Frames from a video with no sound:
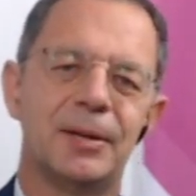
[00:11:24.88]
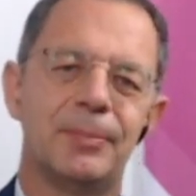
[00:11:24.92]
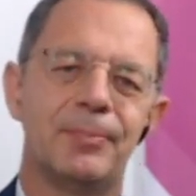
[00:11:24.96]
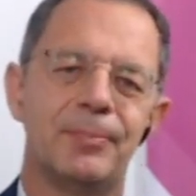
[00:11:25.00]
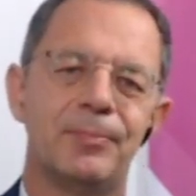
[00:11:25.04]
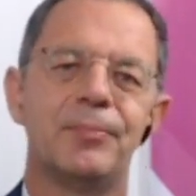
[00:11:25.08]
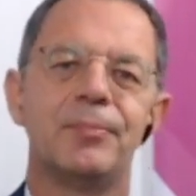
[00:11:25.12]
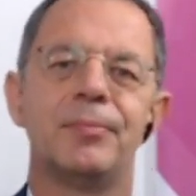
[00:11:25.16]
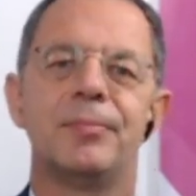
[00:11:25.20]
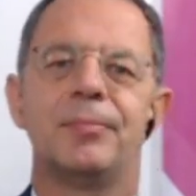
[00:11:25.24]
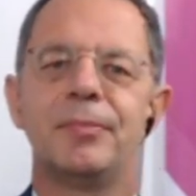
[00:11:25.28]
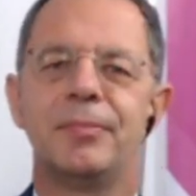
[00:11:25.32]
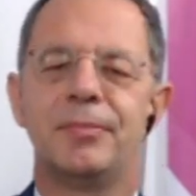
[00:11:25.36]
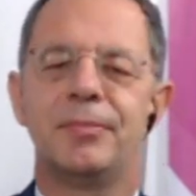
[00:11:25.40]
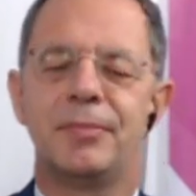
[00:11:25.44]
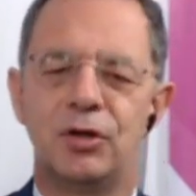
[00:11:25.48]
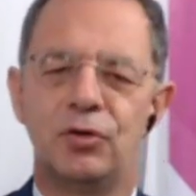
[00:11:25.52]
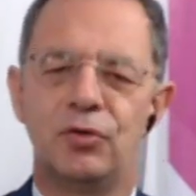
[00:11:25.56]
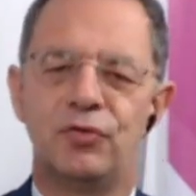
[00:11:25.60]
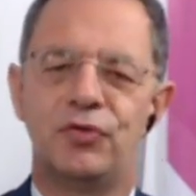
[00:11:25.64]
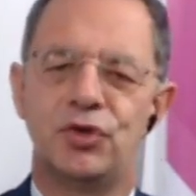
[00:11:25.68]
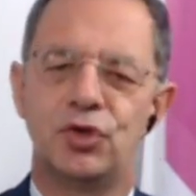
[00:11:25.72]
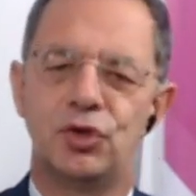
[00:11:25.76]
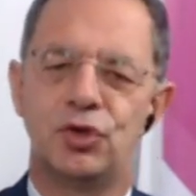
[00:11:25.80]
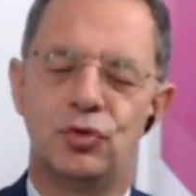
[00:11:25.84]
a
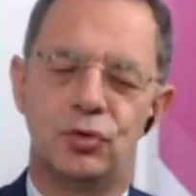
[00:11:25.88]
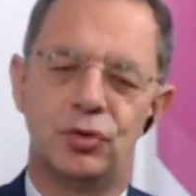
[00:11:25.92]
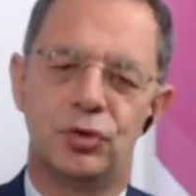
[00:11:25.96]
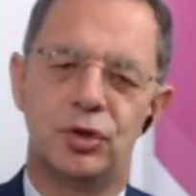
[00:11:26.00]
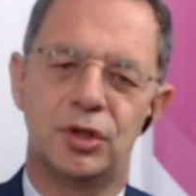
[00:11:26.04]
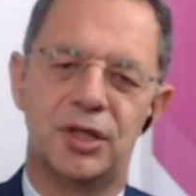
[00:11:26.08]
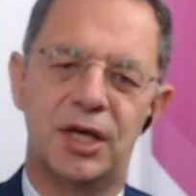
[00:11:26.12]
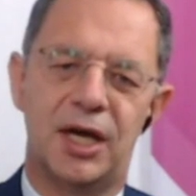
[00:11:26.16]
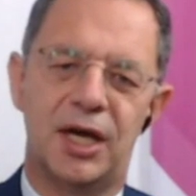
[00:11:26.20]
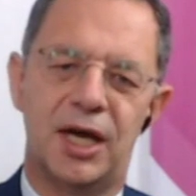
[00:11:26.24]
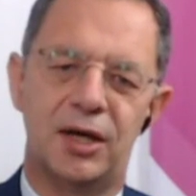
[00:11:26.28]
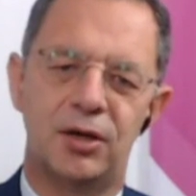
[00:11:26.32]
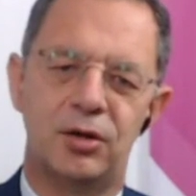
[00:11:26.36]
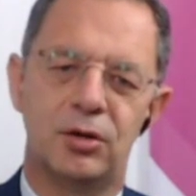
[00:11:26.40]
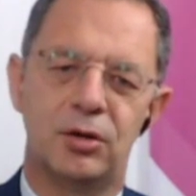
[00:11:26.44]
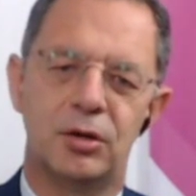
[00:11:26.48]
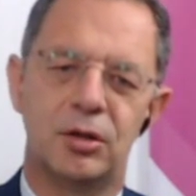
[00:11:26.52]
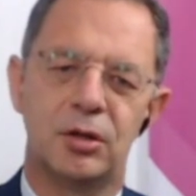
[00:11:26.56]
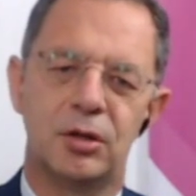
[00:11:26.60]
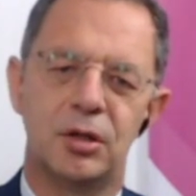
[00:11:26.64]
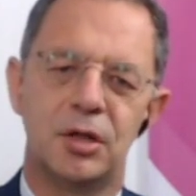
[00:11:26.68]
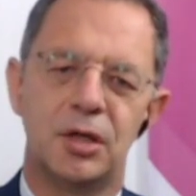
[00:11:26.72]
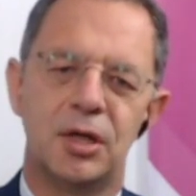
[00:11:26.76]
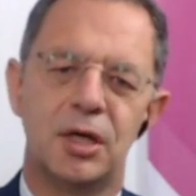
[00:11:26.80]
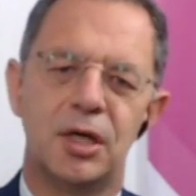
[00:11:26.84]
printer in a
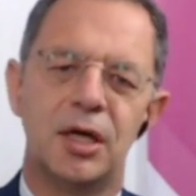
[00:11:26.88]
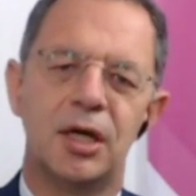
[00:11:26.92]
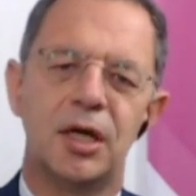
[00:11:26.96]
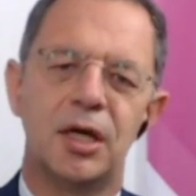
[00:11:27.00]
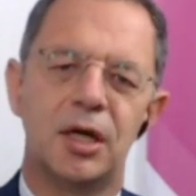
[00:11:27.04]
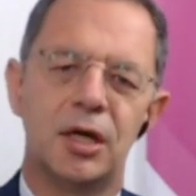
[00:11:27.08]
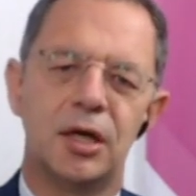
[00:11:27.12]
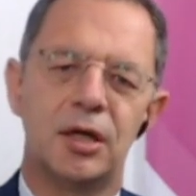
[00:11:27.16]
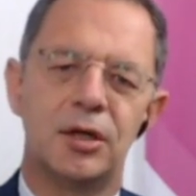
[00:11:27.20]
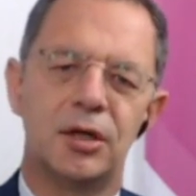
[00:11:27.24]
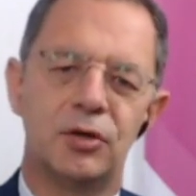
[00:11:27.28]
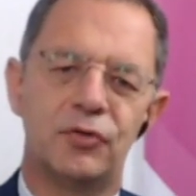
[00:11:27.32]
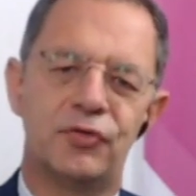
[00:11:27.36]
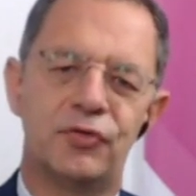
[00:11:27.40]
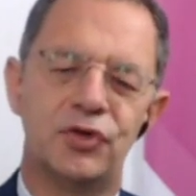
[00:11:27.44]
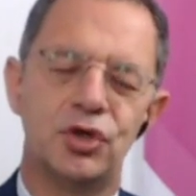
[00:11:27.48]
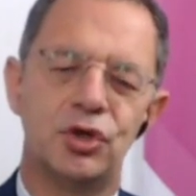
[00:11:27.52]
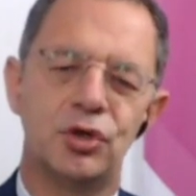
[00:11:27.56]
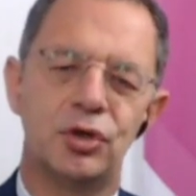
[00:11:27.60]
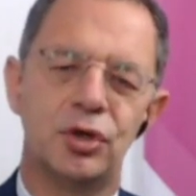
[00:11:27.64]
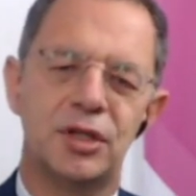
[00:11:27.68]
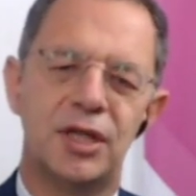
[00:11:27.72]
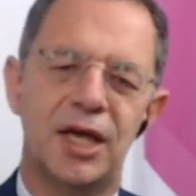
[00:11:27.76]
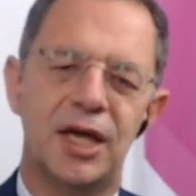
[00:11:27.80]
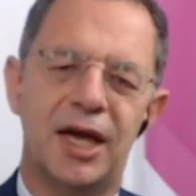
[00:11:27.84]
notary's
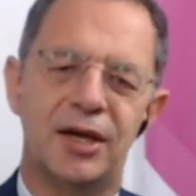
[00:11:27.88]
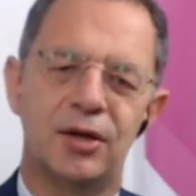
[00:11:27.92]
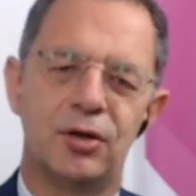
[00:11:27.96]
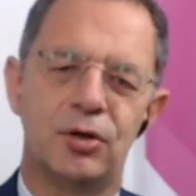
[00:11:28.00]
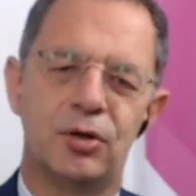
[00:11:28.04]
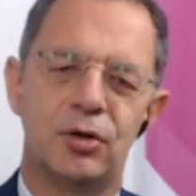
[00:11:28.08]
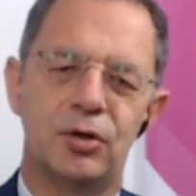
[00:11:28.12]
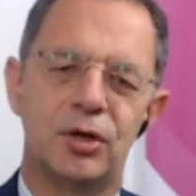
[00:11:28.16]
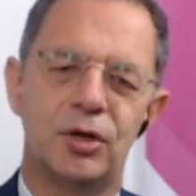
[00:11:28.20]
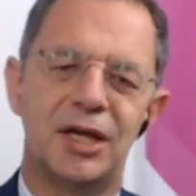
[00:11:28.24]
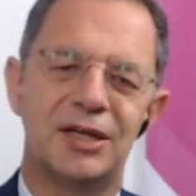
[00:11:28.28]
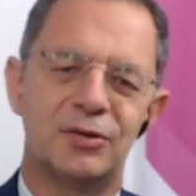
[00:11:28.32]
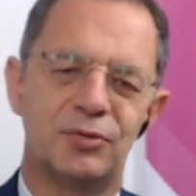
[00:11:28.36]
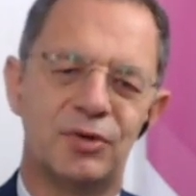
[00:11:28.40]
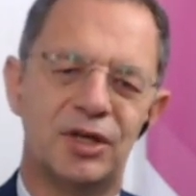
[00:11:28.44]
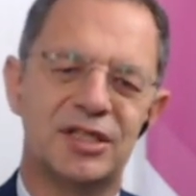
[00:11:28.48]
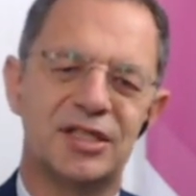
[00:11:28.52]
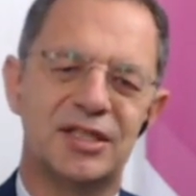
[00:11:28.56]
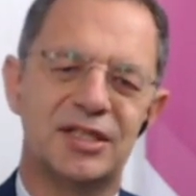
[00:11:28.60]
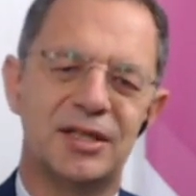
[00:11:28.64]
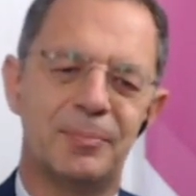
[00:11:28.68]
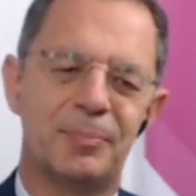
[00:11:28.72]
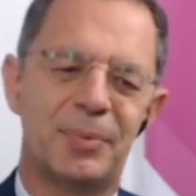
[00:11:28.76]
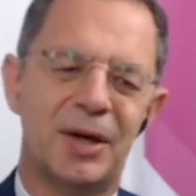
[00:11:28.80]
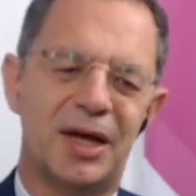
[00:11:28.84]
office. What's
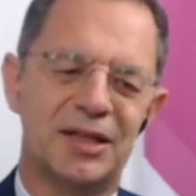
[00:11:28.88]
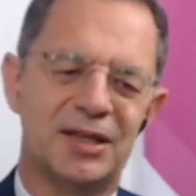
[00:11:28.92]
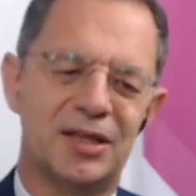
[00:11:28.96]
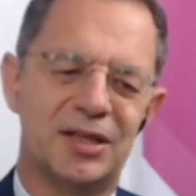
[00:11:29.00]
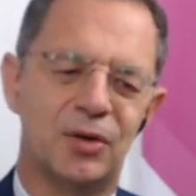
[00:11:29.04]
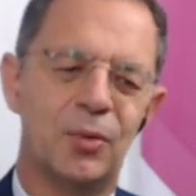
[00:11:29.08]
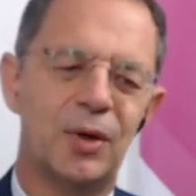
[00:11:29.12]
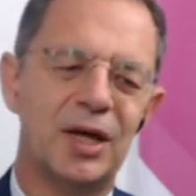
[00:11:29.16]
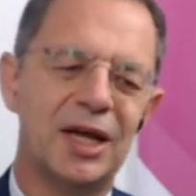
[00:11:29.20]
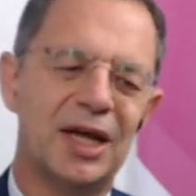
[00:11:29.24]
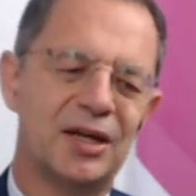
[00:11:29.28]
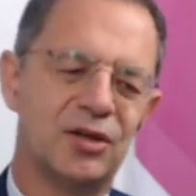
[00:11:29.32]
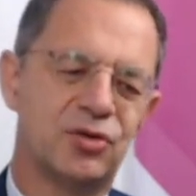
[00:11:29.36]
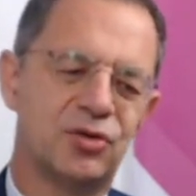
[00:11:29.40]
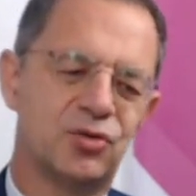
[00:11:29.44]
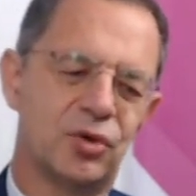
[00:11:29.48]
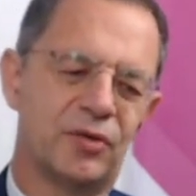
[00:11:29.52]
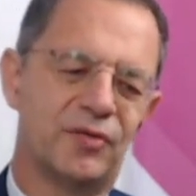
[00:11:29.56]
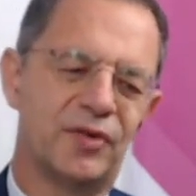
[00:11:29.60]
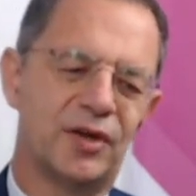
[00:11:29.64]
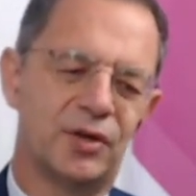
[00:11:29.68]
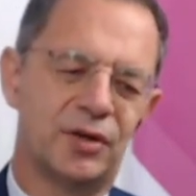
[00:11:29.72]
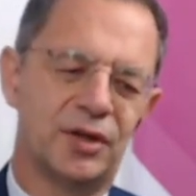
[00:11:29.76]
the strategic value in a